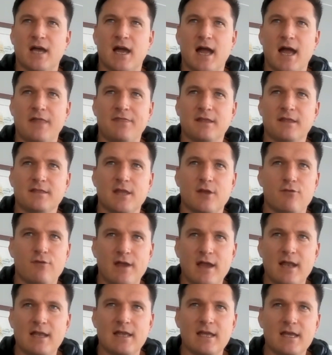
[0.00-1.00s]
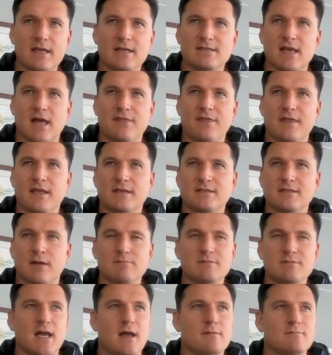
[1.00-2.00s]
I think there really is. I think
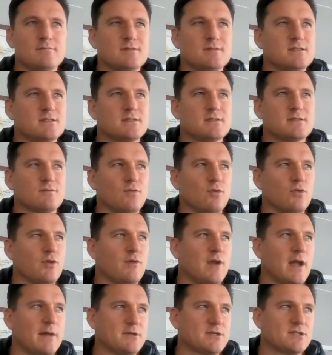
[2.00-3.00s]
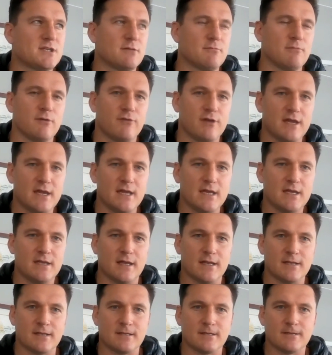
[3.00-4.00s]
sometimes all the rubbish that we read
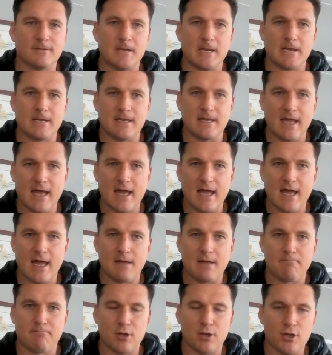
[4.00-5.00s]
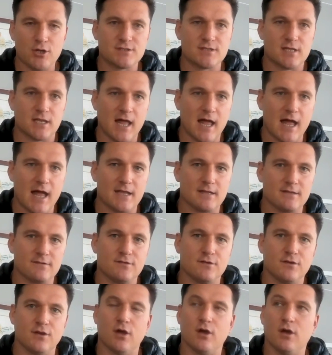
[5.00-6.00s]
and hear blurs the
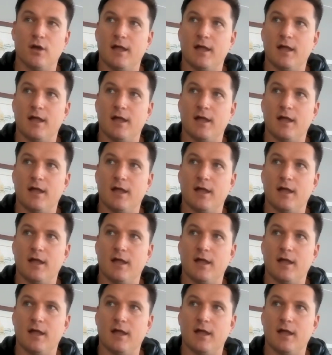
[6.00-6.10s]
lines.